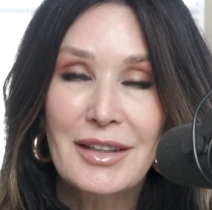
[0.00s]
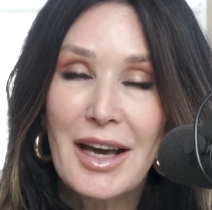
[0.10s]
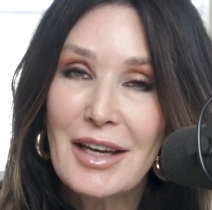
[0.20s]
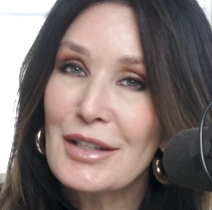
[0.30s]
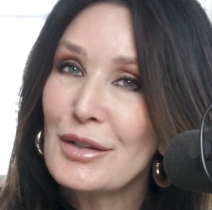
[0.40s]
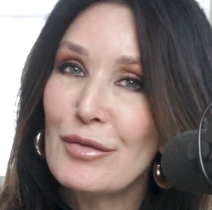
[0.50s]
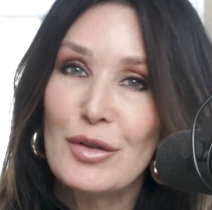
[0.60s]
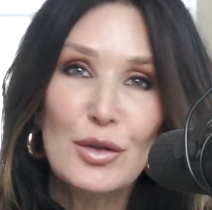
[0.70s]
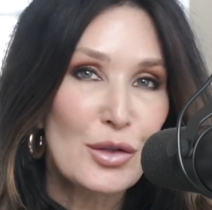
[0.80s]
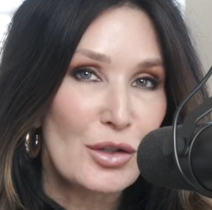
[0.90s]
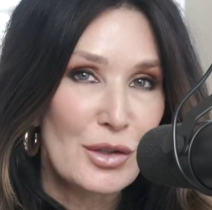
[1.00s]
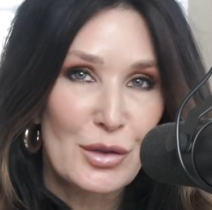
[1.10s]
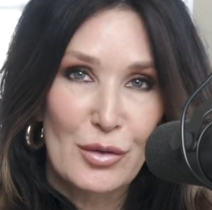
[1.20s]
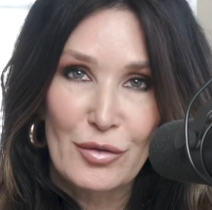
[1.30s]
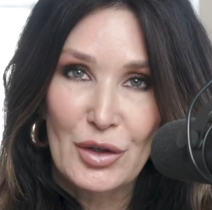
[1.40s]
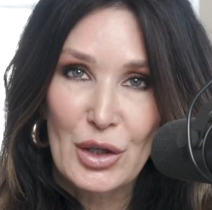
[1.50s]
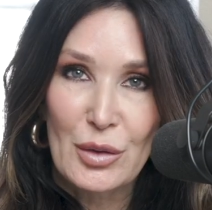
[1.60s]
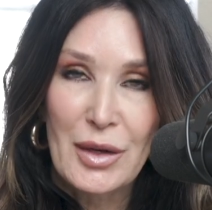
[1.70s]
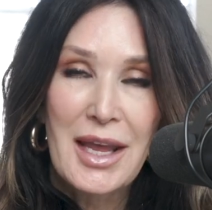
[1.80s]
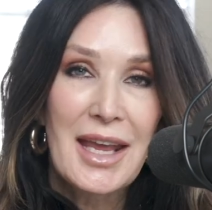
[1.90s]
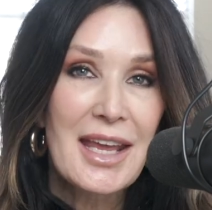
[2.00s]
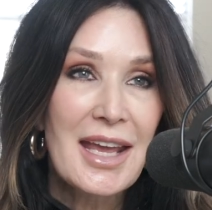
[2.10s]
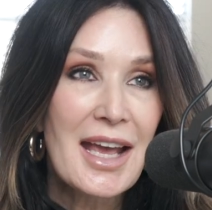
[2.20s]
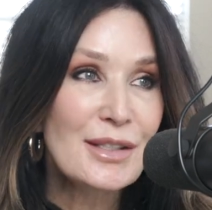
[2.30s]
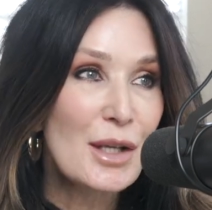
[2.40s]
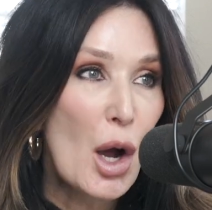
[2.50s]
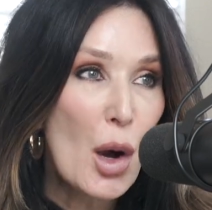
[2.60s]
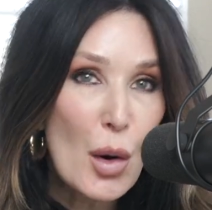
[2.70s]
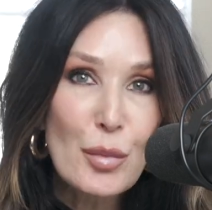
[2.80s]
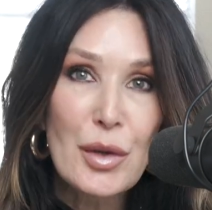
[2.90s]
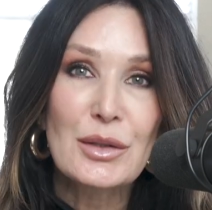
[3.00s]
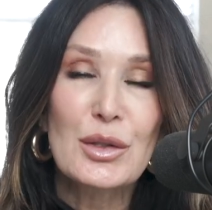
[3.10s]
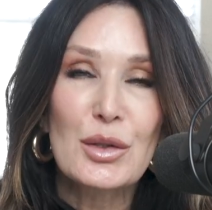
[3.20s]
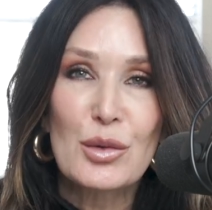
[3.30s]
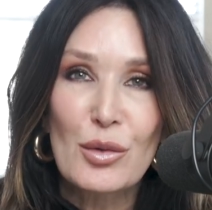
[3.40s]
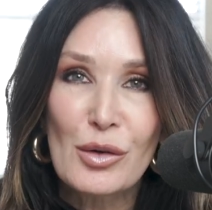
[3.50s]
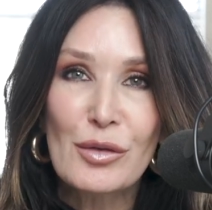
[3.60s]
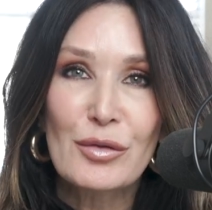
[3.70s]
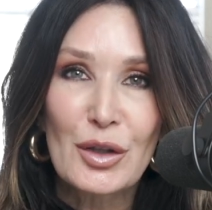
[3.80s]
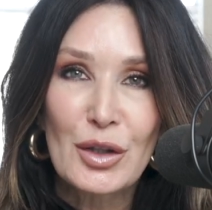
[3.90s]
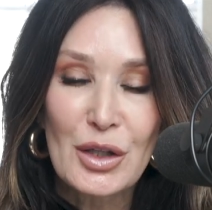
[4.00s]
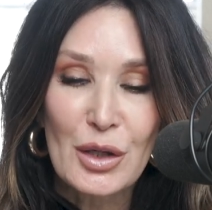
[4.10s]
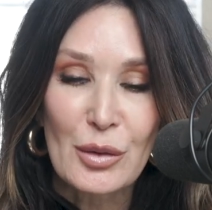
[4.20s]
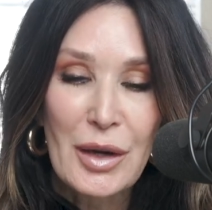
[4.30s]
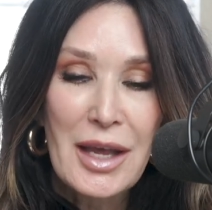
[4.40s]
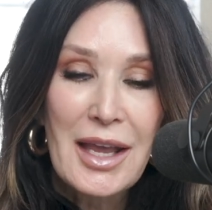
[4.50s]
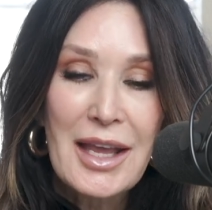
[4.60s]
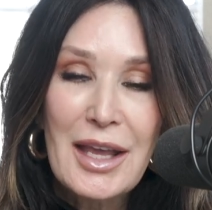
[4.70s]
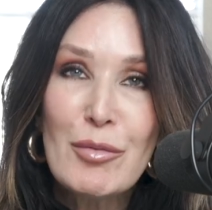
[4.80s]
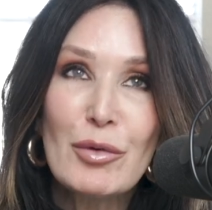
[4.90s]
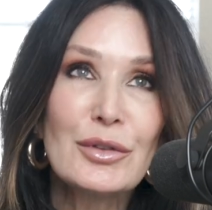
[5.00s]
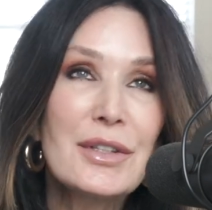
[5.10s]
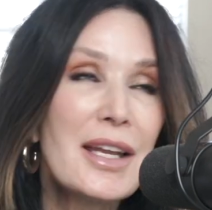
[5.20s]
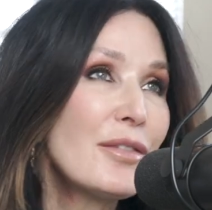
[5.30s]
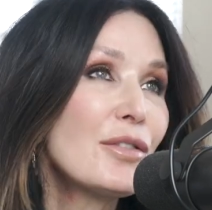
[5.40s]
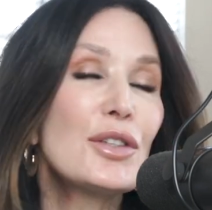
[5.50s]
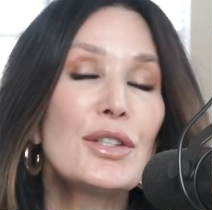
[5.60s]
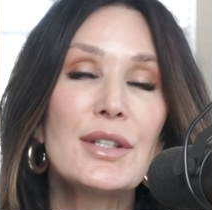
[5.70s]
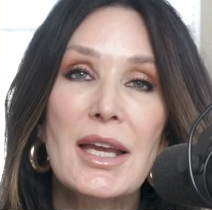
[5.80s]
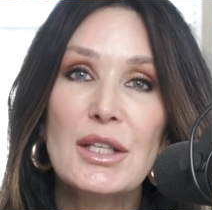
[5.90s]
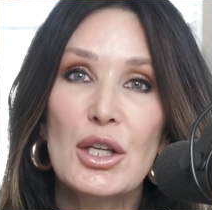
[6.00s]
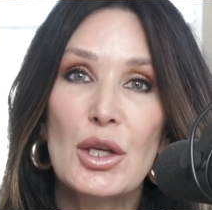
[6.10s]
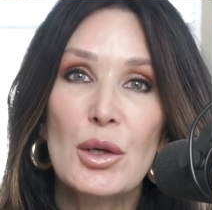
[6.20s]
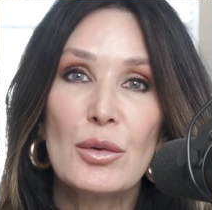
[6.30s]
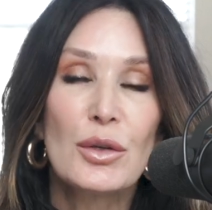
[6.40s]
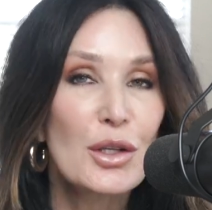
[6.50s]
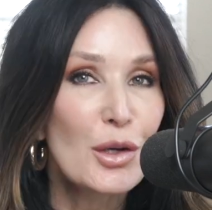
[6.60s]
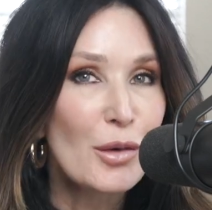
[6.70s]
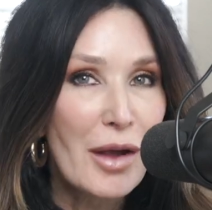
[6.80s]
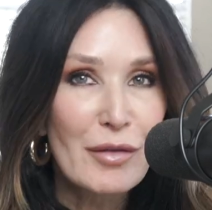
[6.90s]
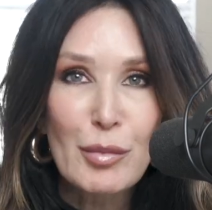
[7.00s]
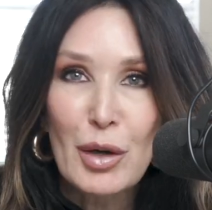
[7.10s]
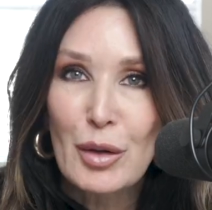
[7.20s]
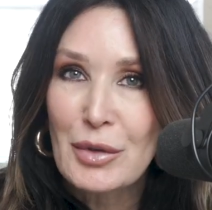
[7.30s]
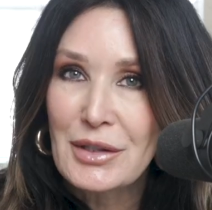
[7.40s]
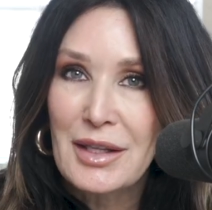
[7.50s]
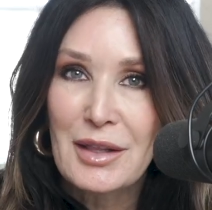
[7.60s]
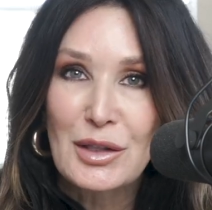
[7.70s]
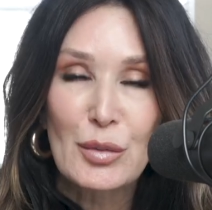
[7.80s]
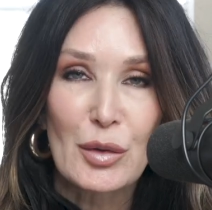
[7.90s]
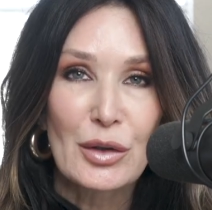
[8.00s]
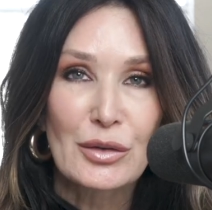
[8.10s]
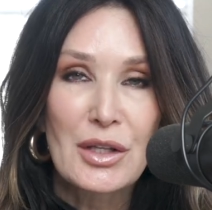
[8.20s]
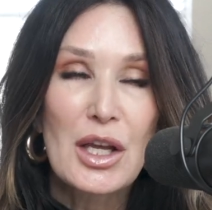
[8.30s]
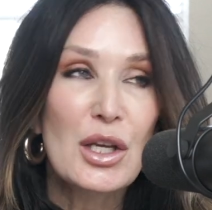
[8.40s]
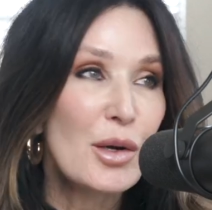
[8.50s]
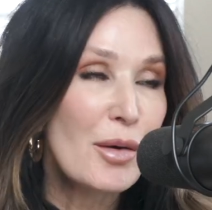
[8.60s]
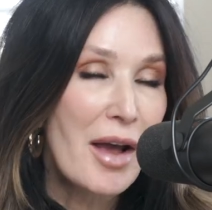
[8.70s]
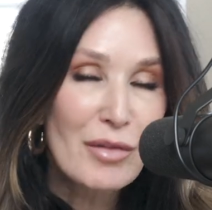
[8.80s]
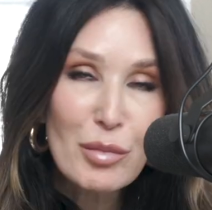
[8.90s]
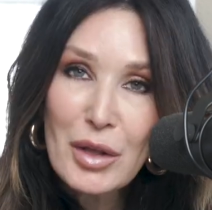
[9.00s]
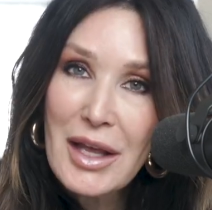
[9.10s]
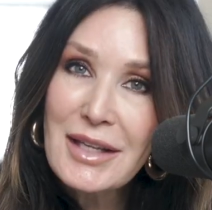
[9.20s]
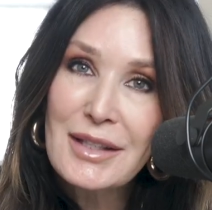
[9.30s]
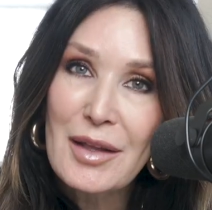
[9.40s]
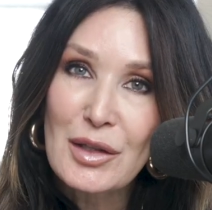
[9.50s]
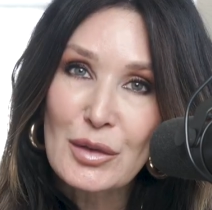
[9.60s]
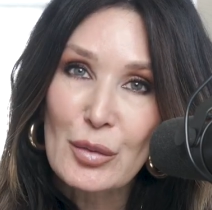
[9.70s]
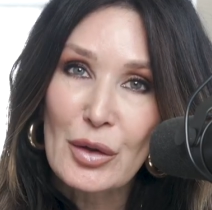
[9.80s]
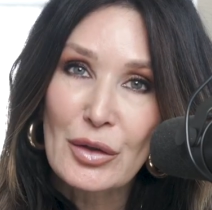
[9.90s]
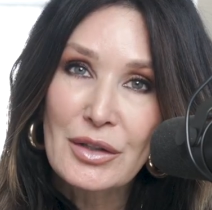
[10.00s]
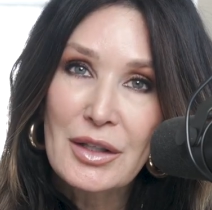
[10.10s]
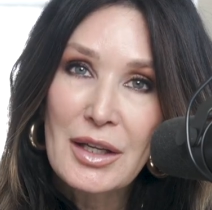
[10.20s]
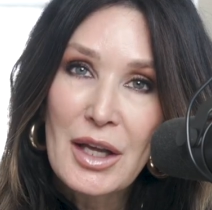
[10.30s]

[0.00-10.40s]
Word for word: God has a future in store for you. He has hope in store for you. He will never say to you, you don't have a purpose in this world. You don't have a place in this world.